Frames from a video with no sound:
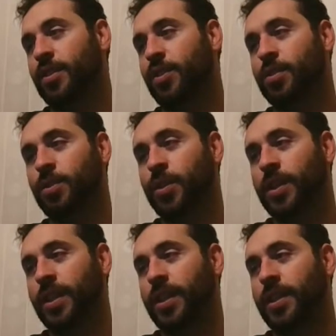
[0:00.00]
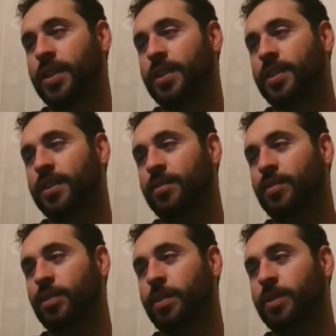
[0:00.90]
a lot more. 13
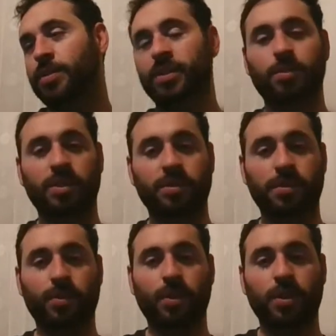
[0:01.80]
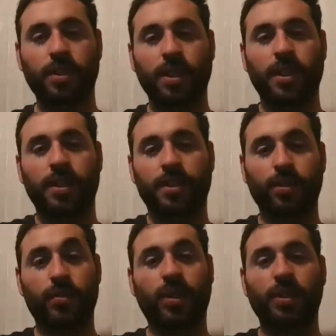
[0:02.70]
pounds it was before to
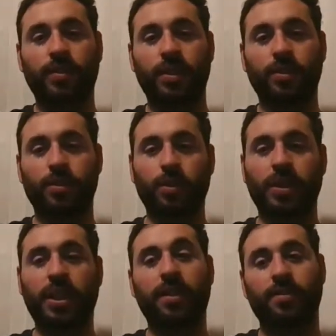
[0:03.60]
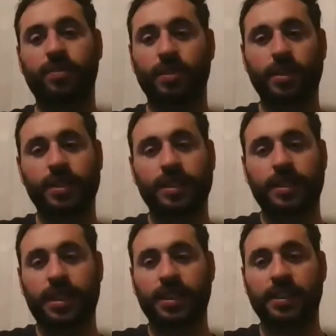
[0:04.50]
5 now, so we have.
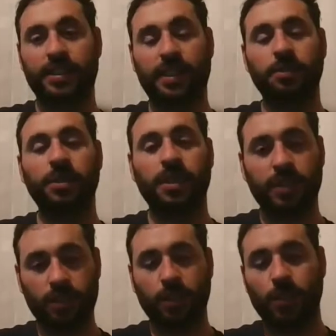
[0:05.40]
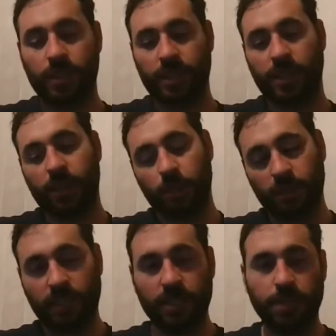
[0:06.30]
And generally, I know, like with
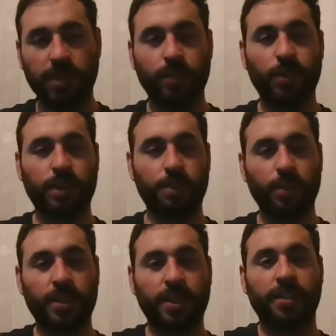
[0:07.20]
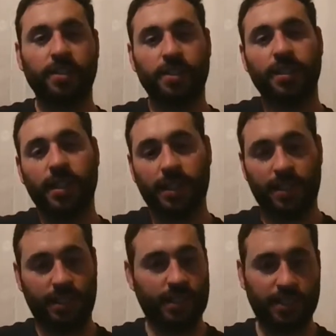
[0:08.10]
the other manifold I'm doing next,
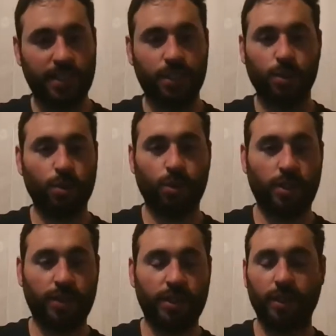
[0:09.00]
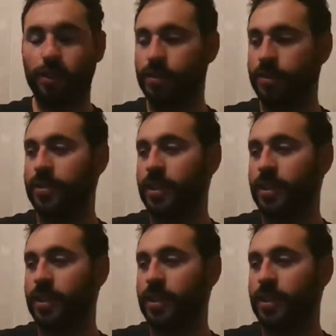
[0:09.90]
it's not going to have any loss.